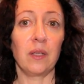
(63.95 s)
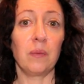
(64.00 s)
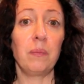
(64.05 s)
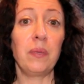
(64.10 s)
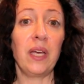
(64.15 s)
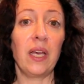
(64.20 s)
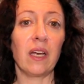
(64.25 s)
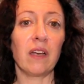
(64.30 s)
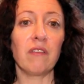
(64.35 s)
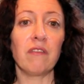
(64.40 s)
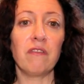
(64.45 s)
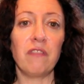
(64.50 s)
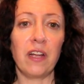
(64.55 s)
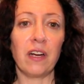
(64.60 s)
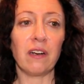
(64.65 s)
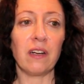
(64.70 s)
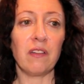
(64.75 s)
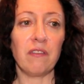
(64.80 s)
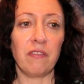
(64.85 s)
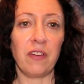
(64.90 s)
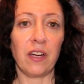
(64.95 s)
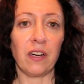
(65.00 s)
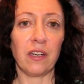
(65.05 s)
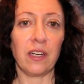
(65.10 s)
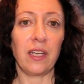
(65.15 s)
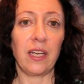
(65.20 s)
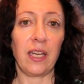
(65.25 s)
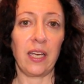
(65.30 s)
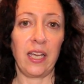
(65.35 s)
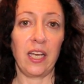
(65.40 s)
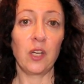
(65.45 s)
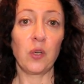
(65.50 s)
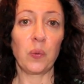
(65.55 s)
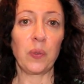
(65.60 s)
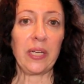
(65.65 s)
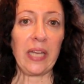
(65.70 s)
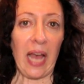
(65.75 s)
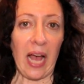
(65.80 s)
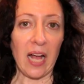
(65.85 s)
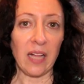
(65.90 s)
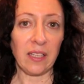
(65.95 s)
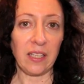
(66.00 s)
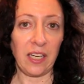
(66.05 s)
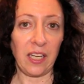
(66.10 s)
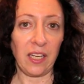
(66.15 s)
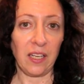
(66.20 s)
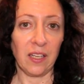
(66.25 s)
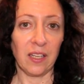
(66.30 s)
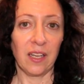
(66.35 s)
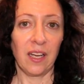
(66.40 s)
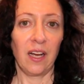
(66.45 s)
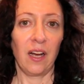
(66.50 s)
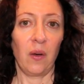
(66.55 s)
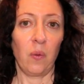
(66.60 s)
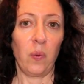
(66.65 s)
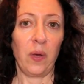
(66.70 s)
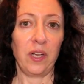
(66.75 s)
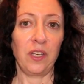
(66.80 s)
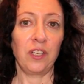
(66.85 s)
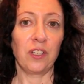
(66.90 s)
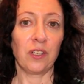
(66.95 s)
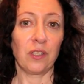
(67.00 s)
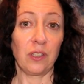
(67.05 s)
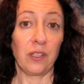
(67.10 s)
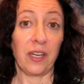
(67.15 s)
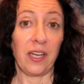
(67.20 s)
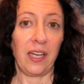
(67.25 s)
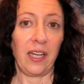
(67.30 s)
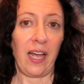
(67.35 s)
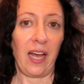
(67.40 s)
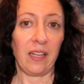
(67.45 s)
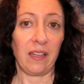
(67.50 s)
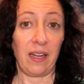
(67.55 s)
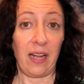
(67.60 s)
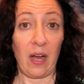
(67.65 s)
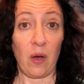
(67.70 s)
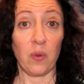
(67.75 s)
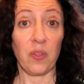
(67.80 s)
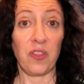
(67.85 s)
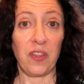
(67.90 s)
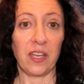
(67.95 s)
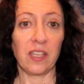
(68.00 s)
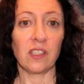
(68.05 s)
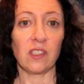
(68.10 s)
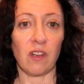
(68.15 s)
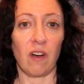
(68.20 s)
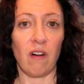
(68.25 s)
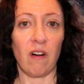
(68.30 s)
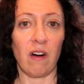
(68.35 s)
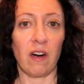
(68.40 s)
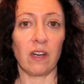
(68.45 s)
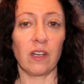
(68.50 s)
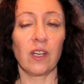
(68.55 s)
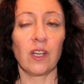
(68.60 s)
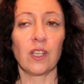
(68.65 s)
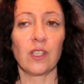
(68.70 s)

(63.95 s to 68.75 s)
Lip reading: being very, very in reality when you're looking at how things are.